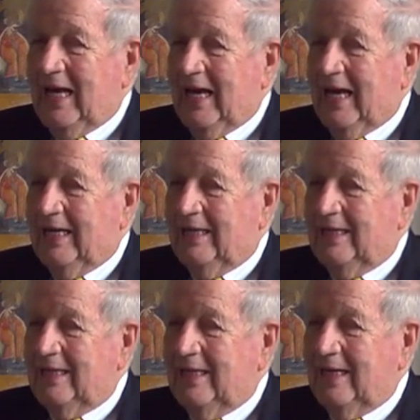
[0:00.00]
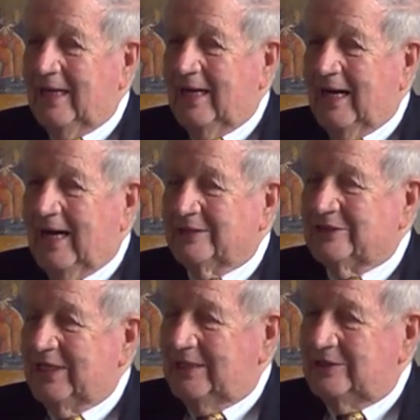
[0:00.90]
And I
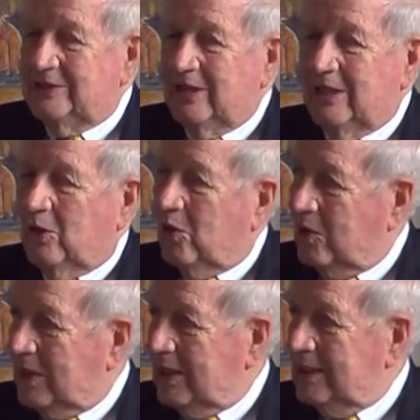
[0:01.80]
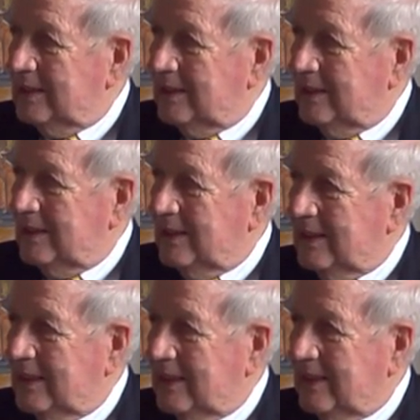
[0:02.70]
sensed an aura
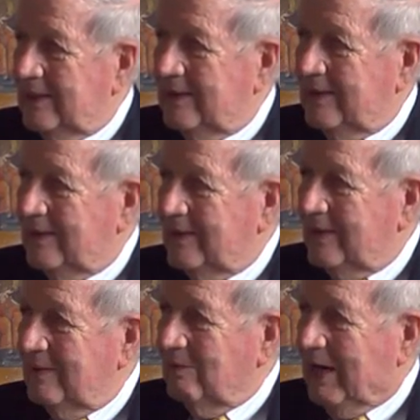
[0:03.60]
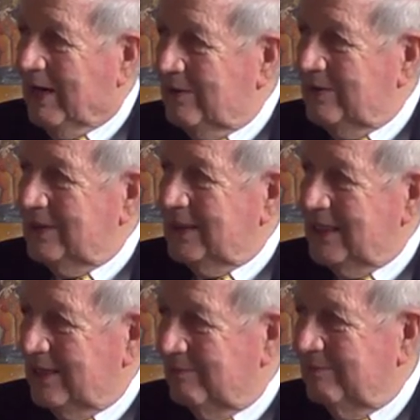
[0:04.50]
uh, around
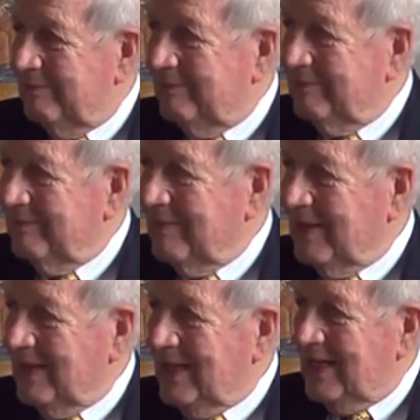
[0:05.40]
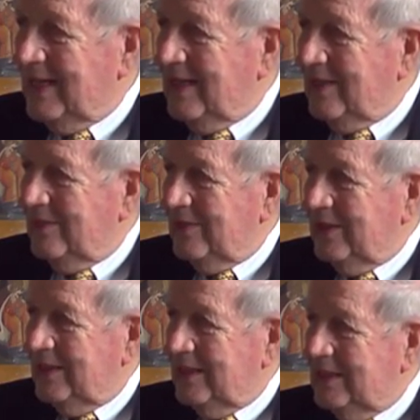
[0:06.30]
him
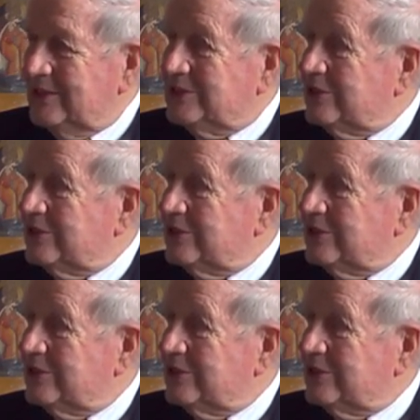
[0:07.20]
that is